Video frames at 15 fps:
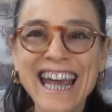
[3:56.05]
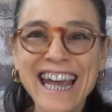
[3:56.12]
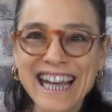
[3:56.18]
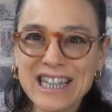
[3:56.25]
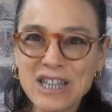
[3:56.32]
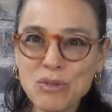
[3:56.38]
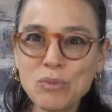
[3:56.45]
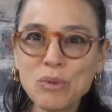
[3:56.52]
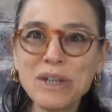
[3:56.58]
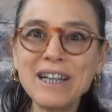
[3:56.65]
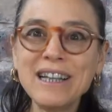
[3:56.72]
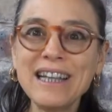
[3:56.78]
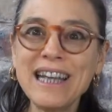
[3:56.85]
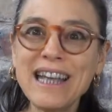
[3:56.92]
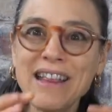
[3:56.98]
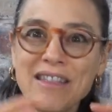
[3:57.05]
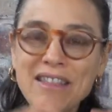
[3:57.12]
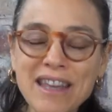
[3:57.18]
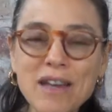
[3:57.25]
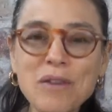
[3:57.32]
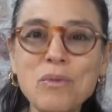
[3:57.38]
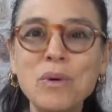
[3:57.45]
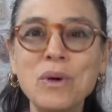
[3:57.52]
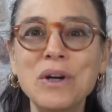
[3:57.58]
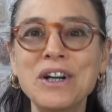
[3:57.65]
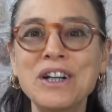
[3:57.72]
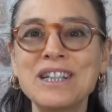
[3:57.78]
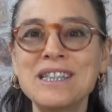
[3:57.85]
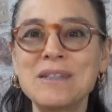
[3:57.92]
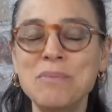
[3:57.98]
It's really the
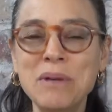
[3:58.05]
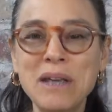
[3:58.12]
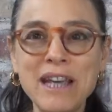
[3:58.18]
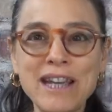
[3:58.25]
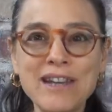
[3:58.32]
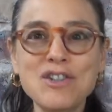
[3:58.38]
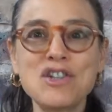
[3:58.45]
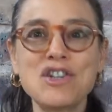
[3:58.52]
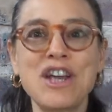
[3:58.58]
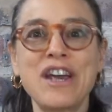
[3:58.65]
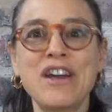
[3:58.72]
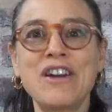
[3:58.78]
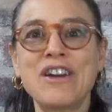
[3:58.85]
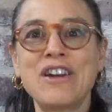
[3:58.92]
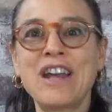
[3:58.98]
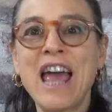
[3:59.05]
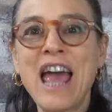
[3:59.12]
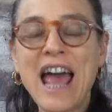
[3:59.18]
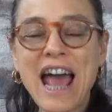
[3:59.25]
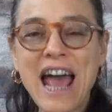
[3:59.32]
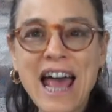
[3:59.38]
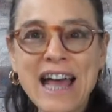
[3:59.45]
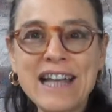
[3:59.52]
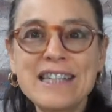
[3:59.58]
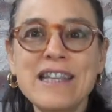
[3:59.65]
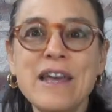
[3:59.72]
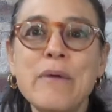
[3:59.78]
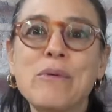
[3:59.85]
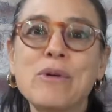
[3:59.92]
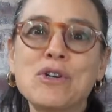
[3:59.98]
words being shared as they were